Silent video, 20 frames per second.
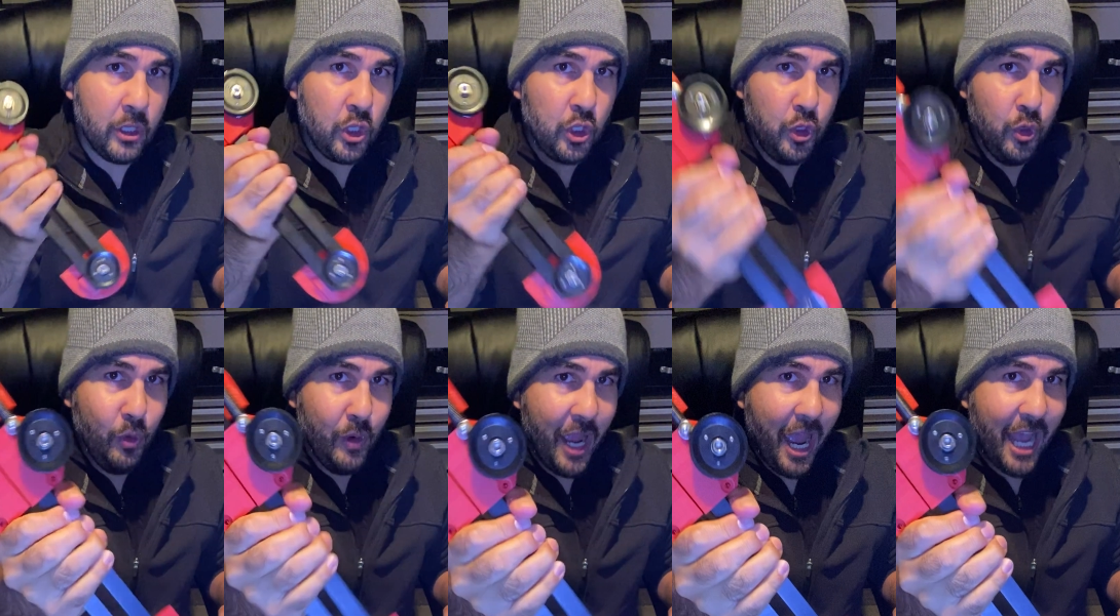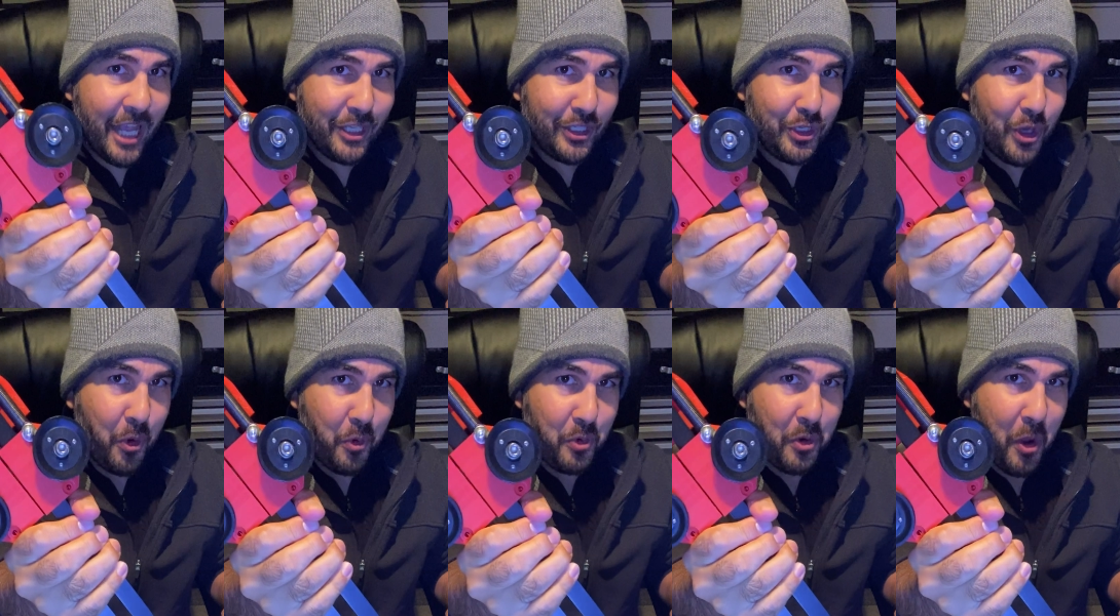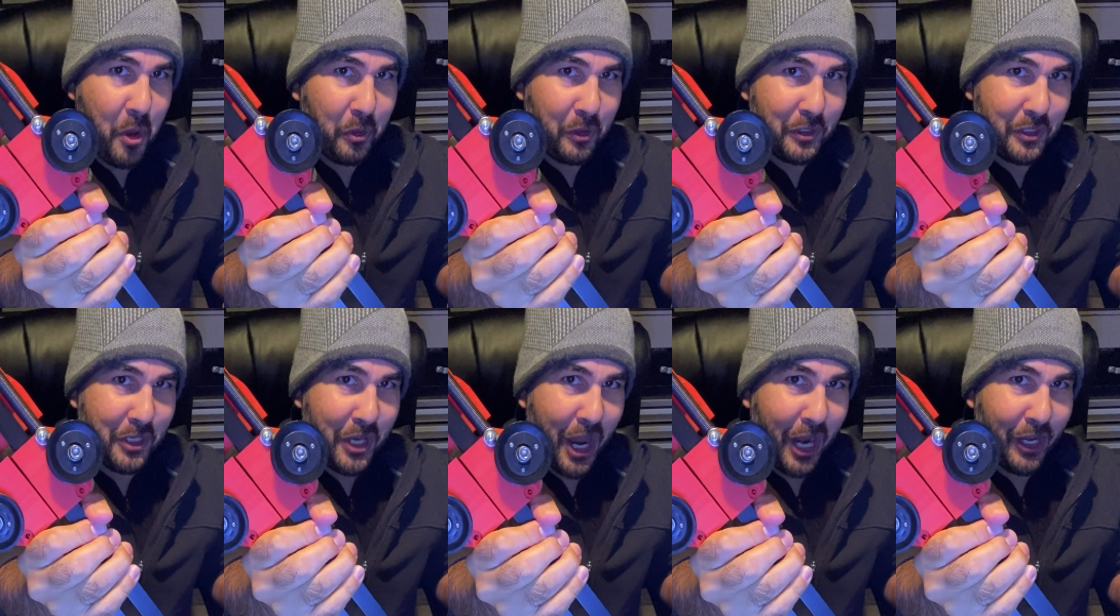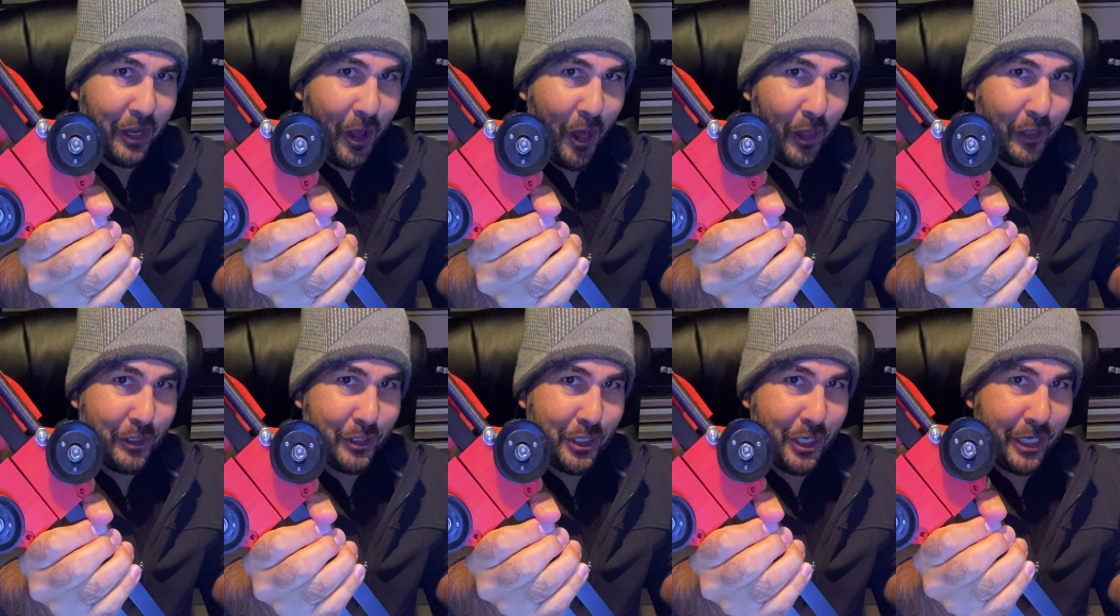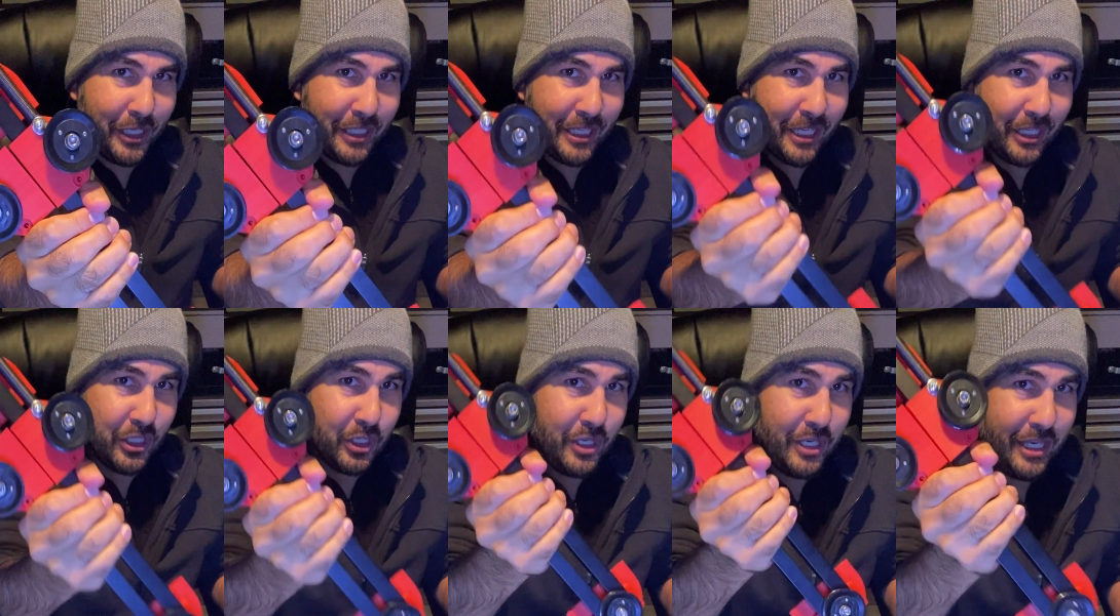you guys don't know this technology exists.